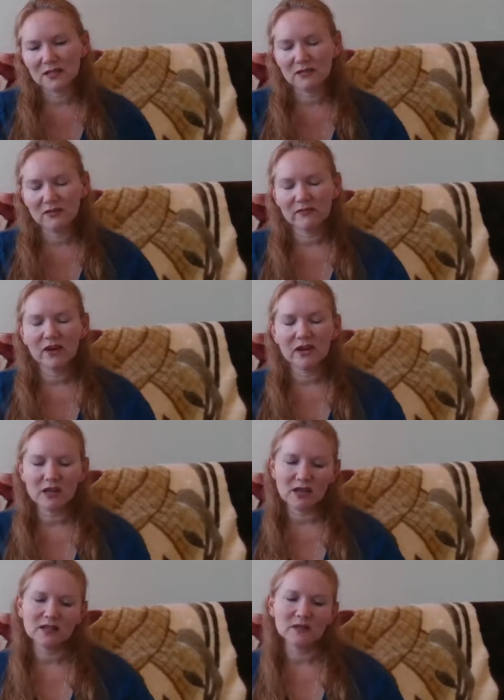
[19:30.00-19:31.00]
You're very
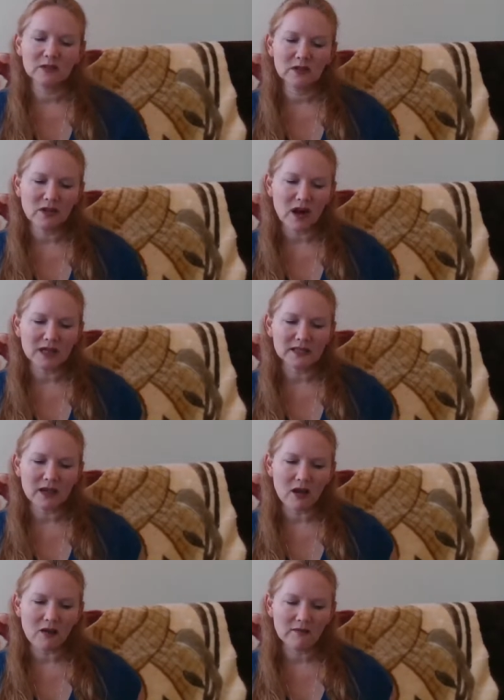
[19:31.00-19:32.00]
connected with your high
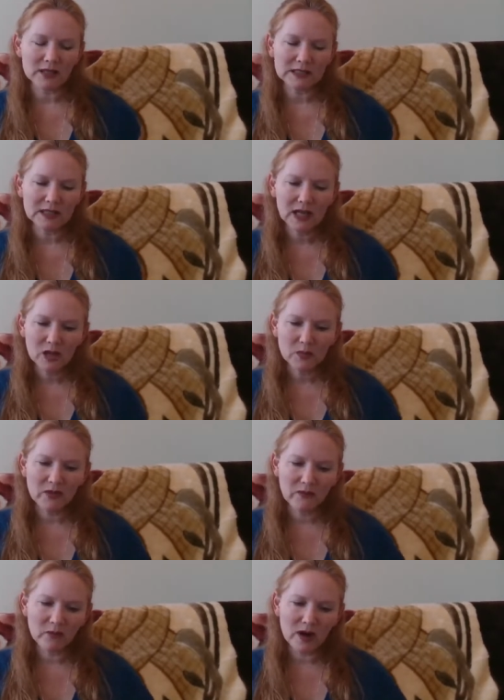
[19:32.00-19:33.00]
self. And
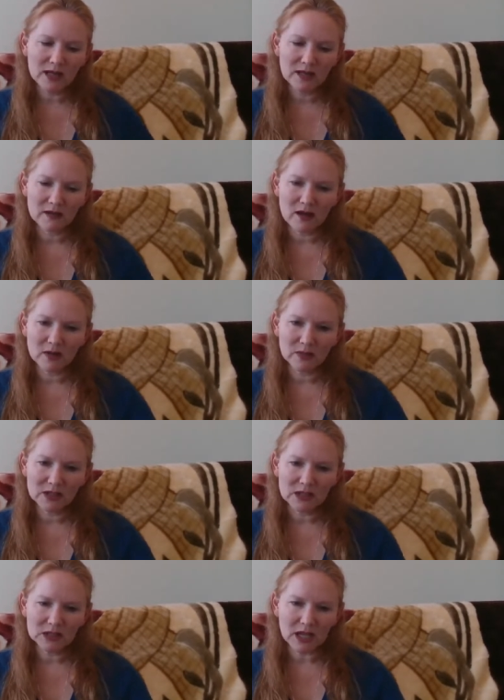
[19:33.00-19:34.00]
before I get on
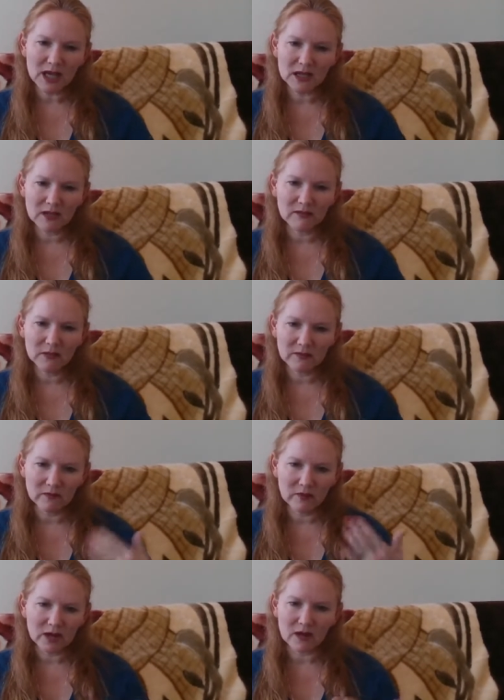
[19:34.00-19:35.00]
with a client, even
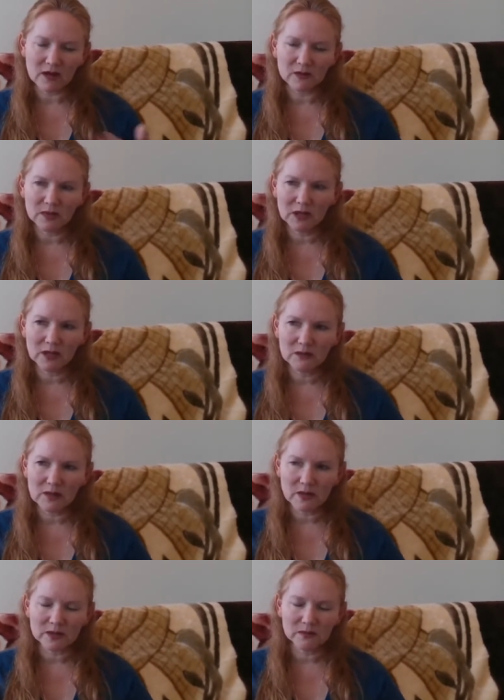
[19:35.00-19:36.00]
before I got on with
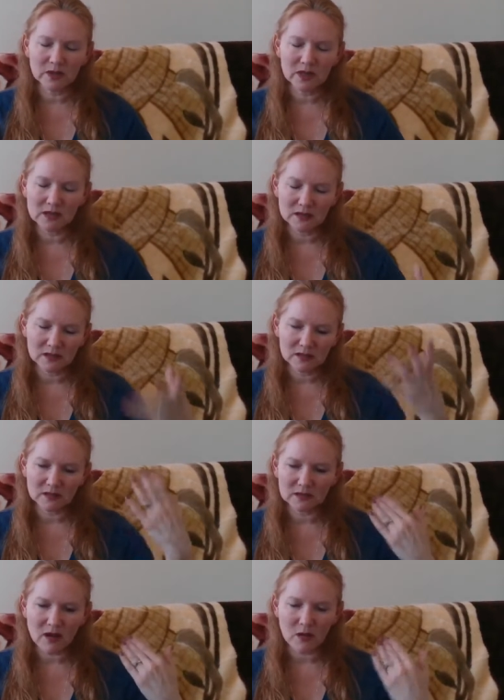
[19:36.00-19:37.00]
you, I was working
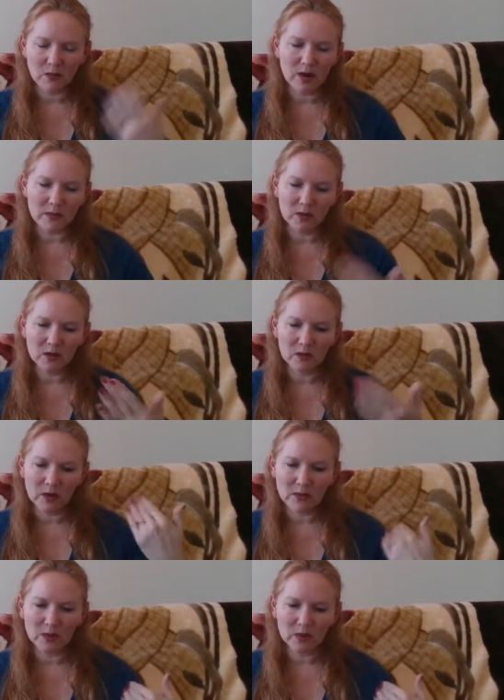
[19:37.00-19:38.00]
it's called prep me
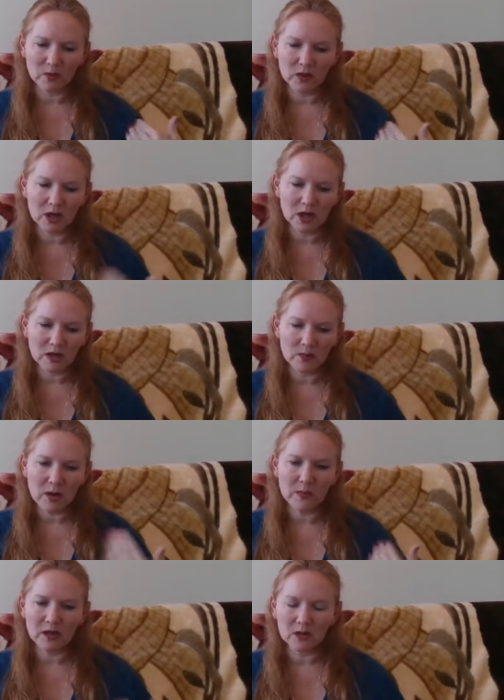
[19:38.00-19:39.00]
to work,
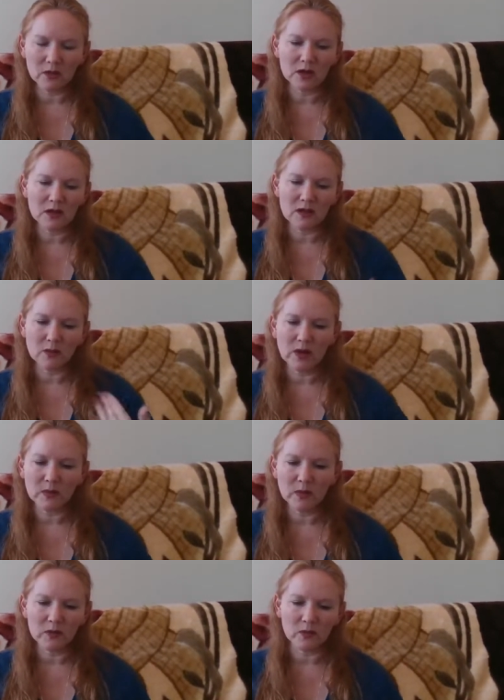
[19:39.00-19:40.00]
and then
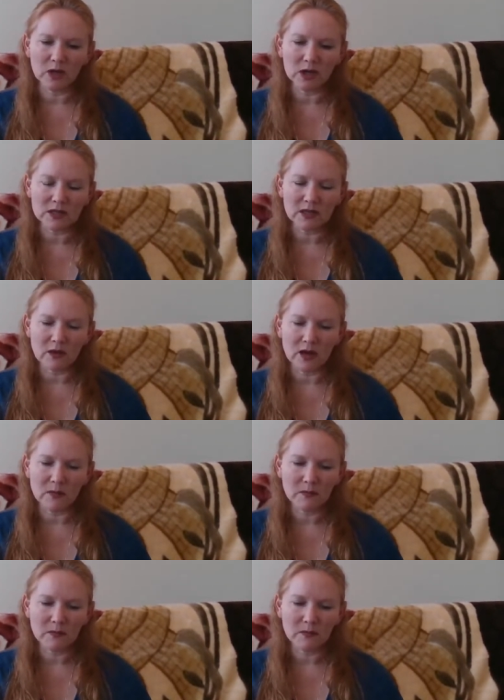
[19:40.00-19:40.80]
prep you to work. So